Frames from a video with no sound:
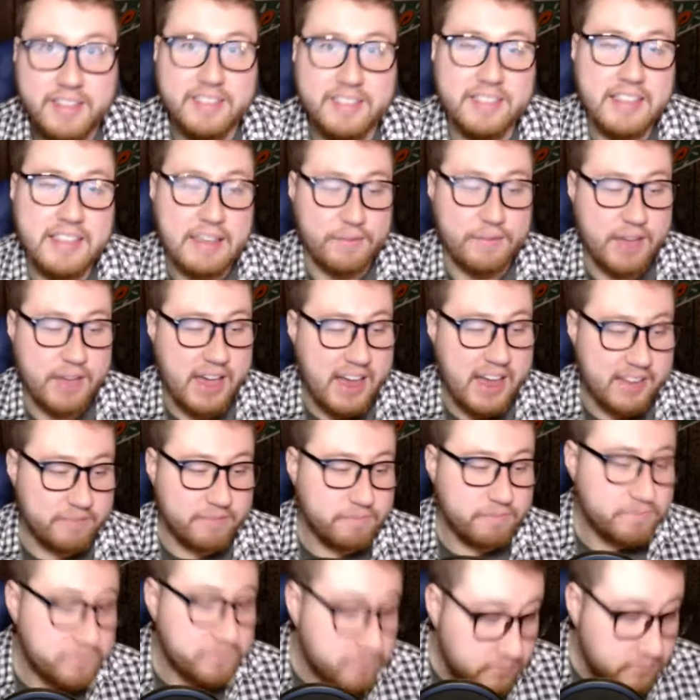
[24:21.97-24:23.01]
They've had
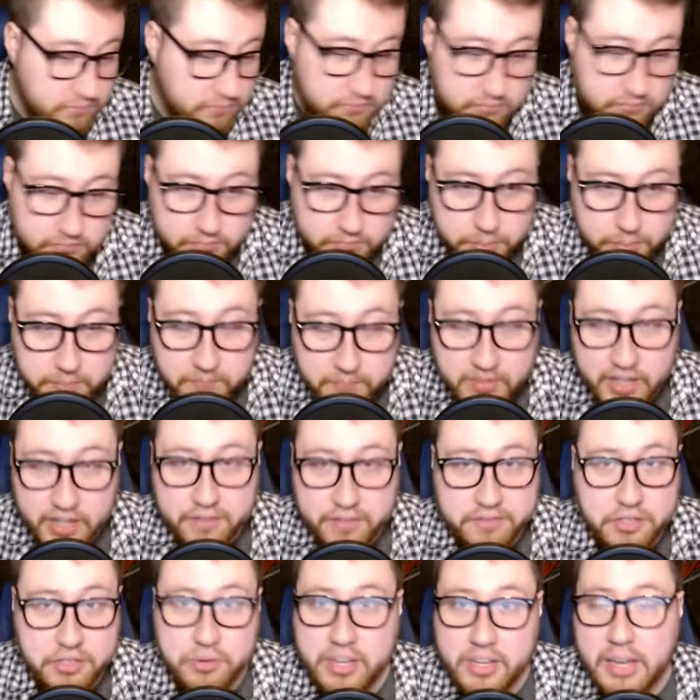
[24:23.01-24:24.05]
a
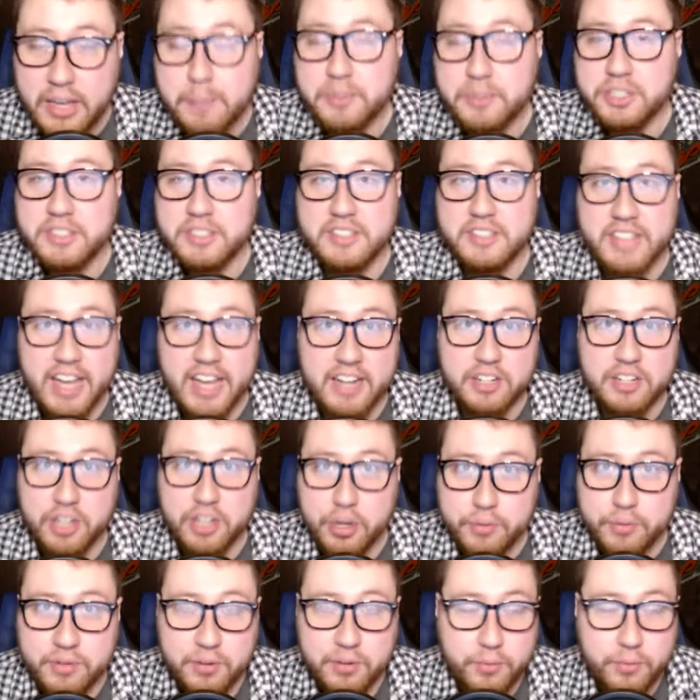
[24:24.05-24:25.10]
few games just not
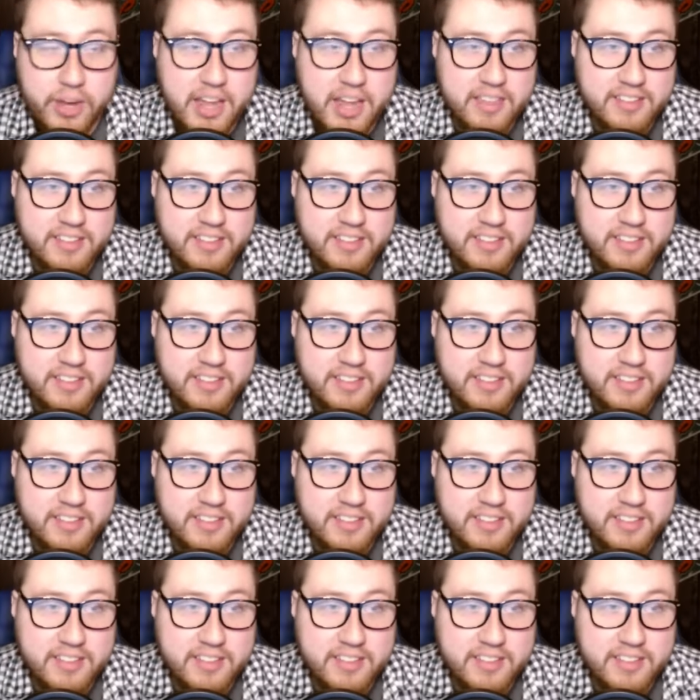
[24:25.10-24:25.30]
go their way.